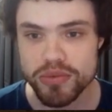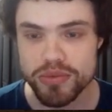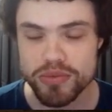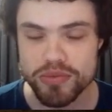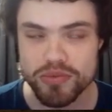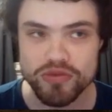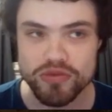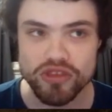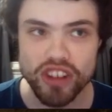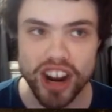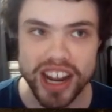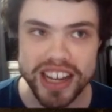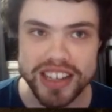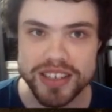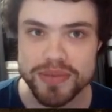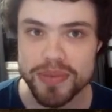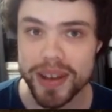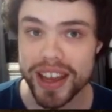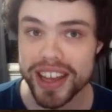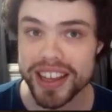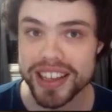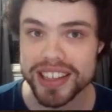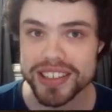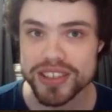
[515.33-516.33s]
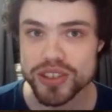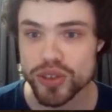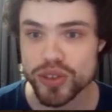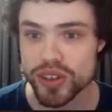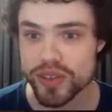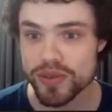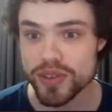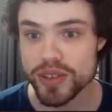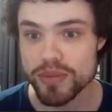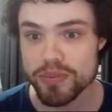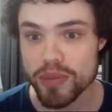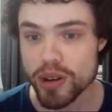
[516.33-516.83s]
Reichsbank is
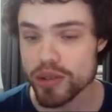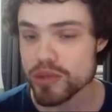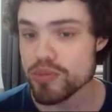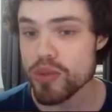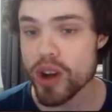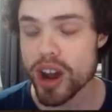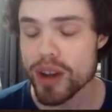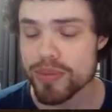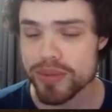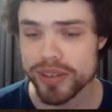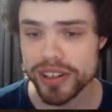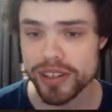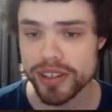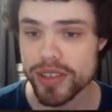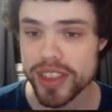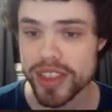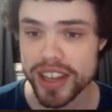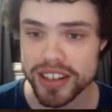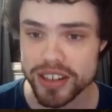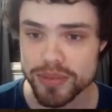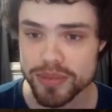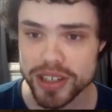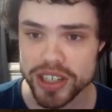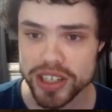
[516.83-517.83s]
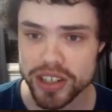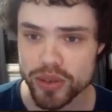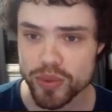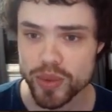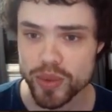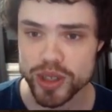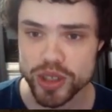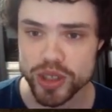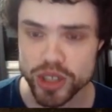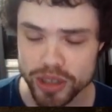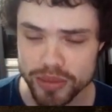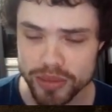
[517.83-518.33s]
sort of the most popular thing to be doing
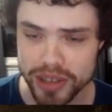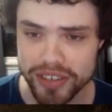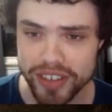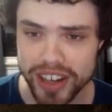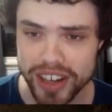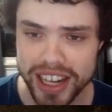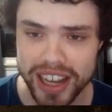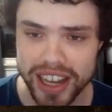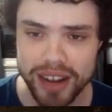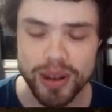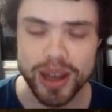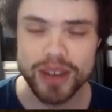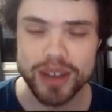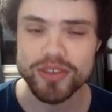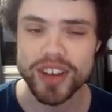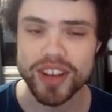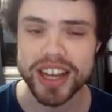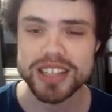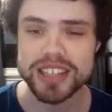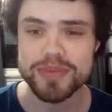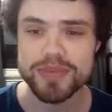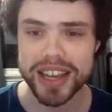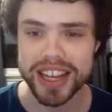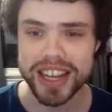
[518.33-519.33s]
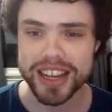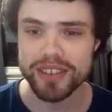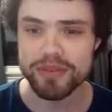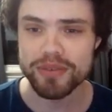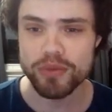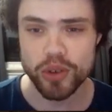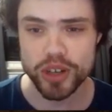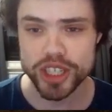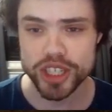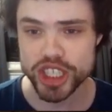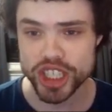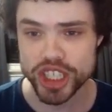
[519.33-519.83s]
with Germany right now, and Reichsbank
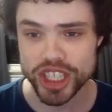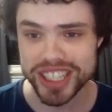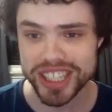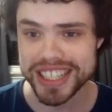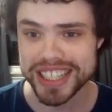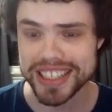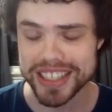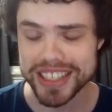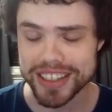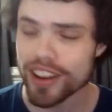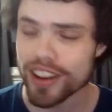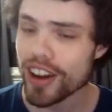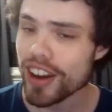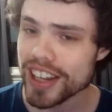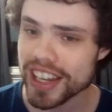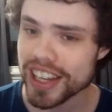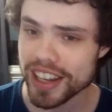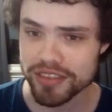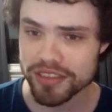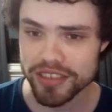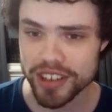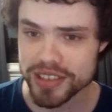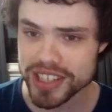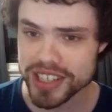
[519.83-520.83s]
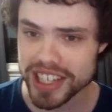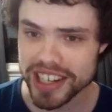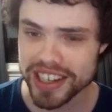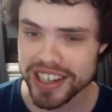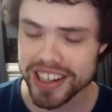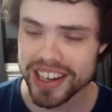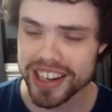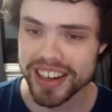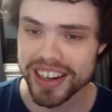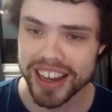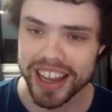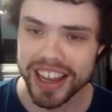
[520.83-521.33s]
unfortunately did not get
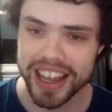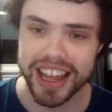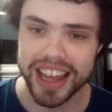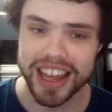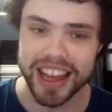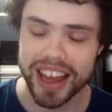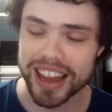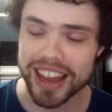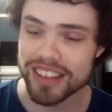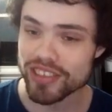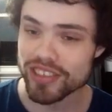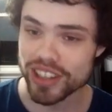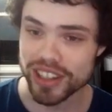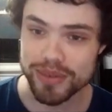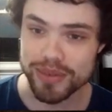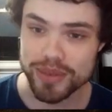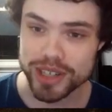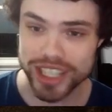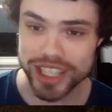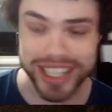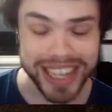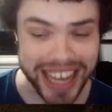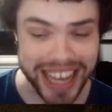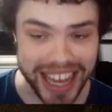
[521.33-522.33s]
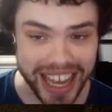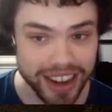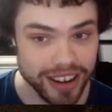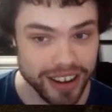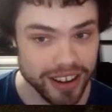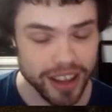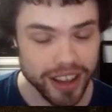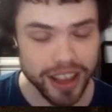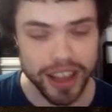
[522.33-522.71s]
rotated. I really wish it had.